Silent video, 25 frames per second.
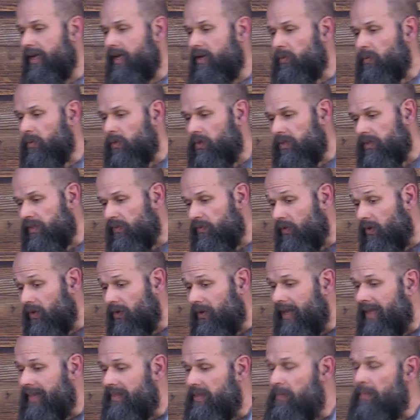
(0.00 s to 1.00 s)
a world of
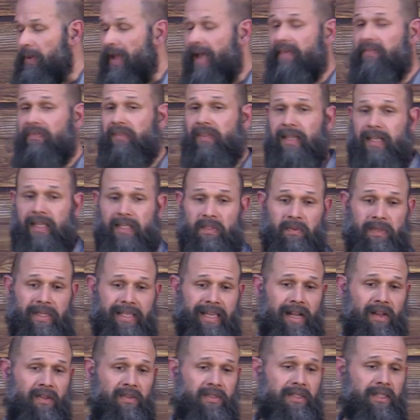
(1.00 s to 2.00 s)
hurt. And the bad thing is with
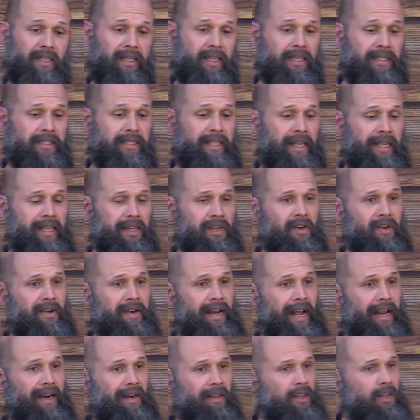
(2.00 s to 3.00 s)
counseling is that you're
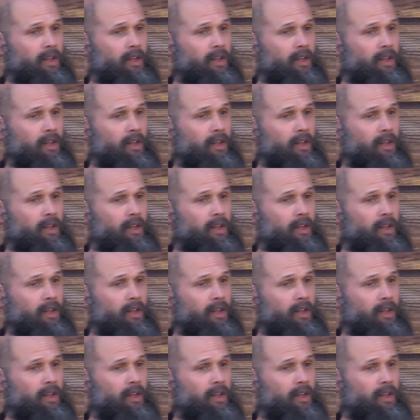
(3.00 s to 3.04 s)
not